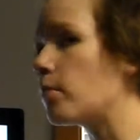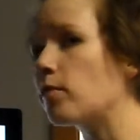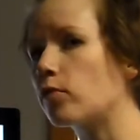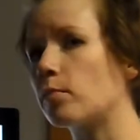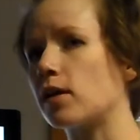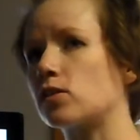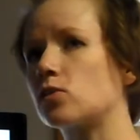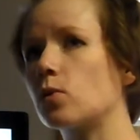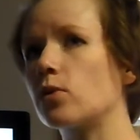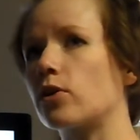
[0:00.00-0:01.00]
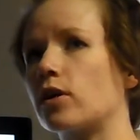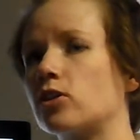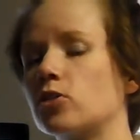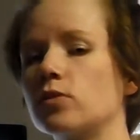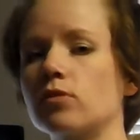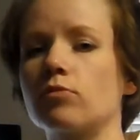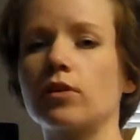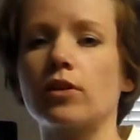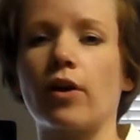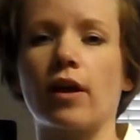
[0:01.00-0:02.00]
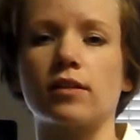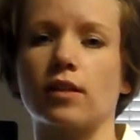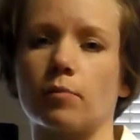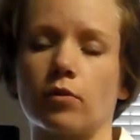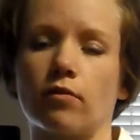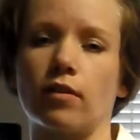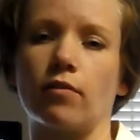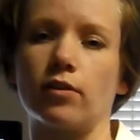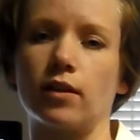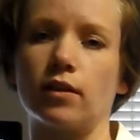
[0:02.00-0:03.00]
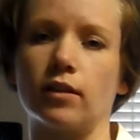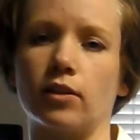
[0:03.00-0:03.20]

woman from my story, she was a really great example of an everyday